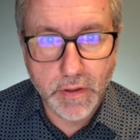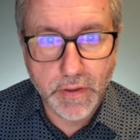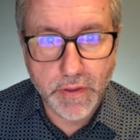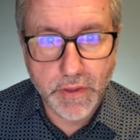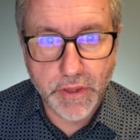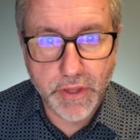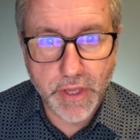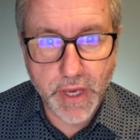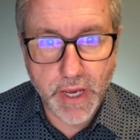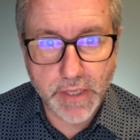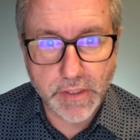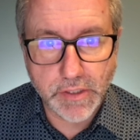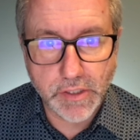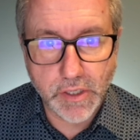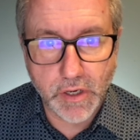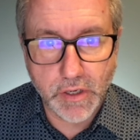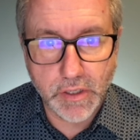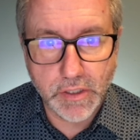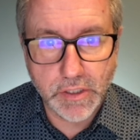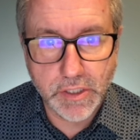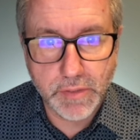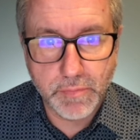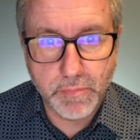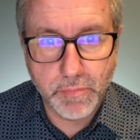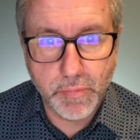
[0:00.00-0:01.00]
That's going
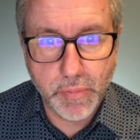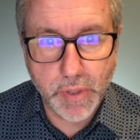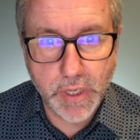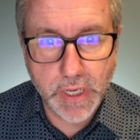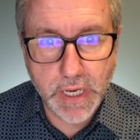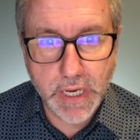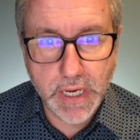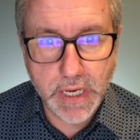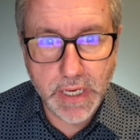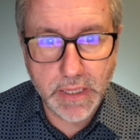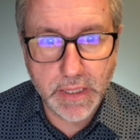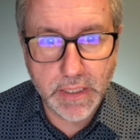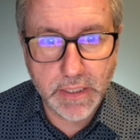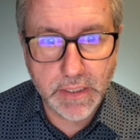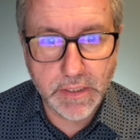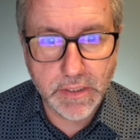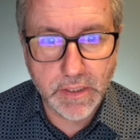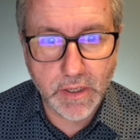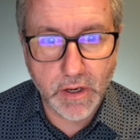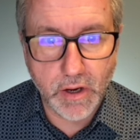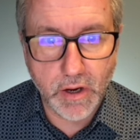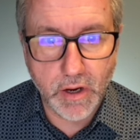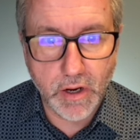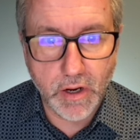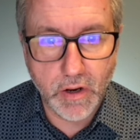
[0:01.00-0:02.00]
to be the
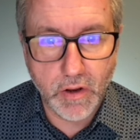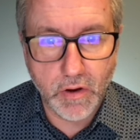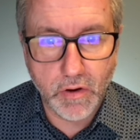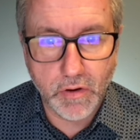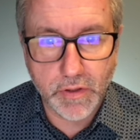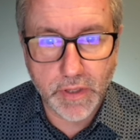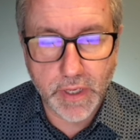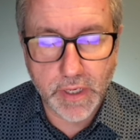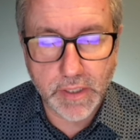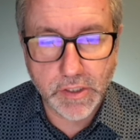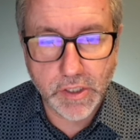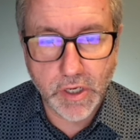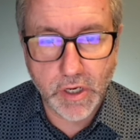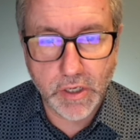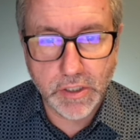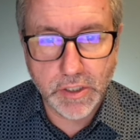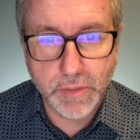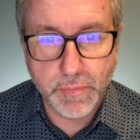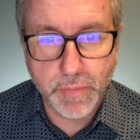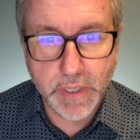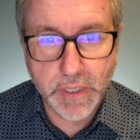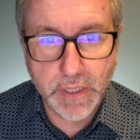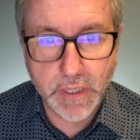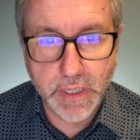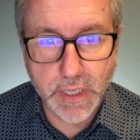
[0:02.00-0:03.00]
dialogue. That's going to
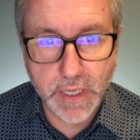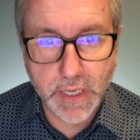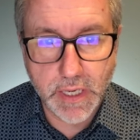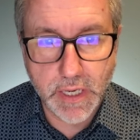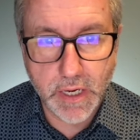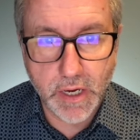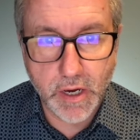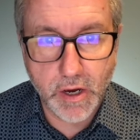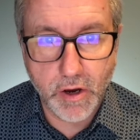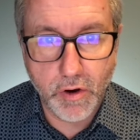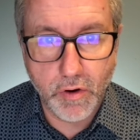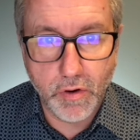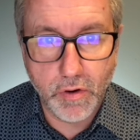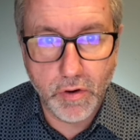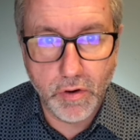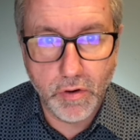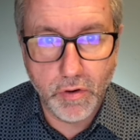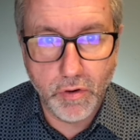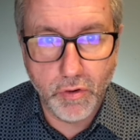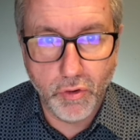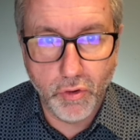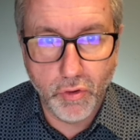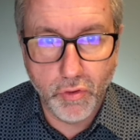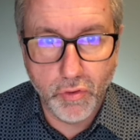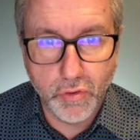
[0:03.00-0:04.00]
be the
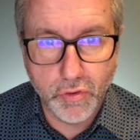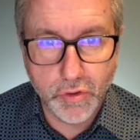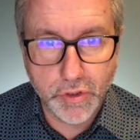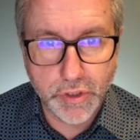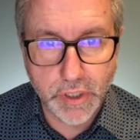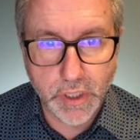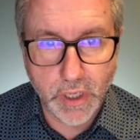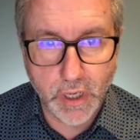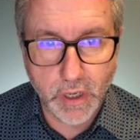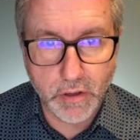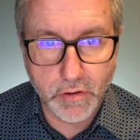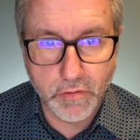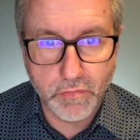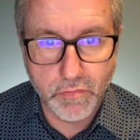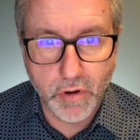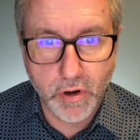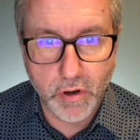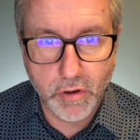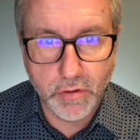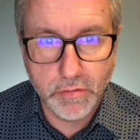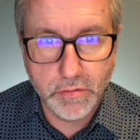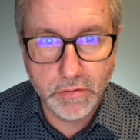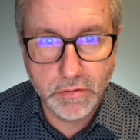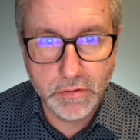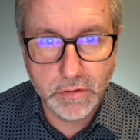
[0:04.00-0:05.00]
audio
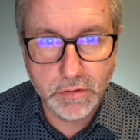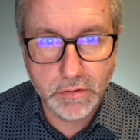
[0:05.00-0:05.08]
role.